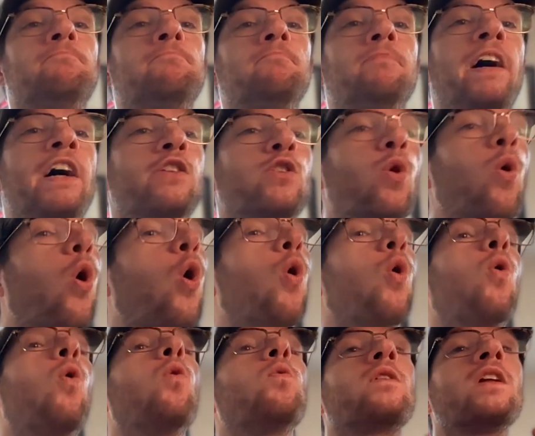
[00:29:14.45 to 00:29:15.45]
and you
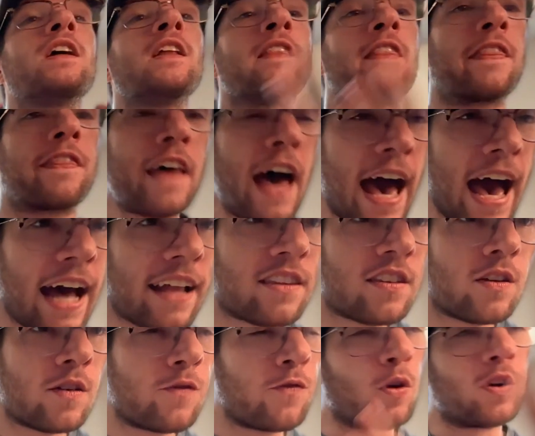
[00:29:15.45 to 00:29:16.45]
hold that
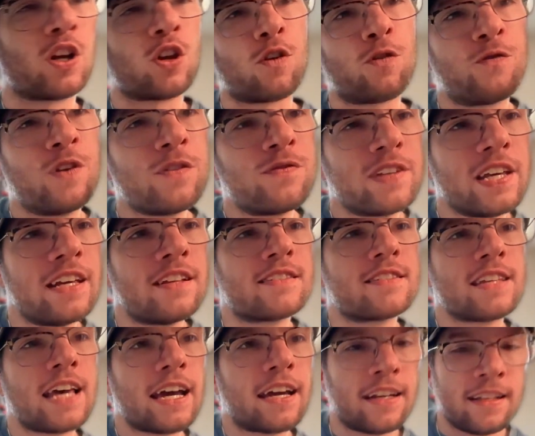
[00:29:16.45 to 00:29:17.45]
for another 15
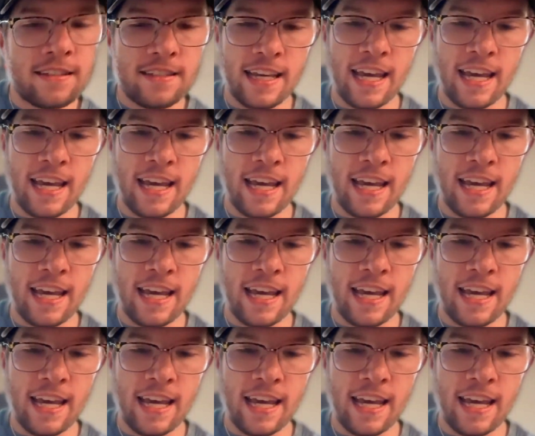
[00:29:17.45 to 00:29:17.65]
seconds,